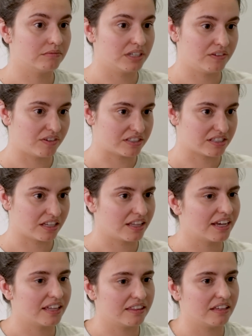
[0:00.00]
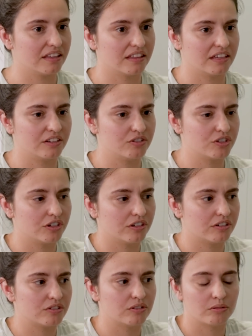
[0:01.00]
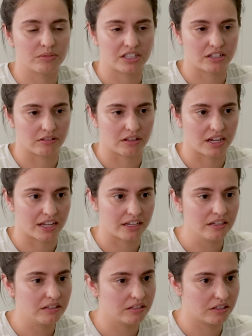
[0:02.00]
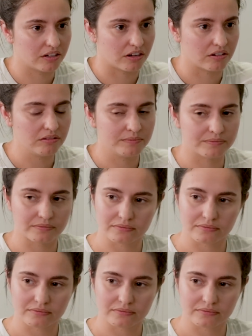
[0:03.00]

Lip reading: investigated. Like, I think that you shouldn't assume that they're lying, you know?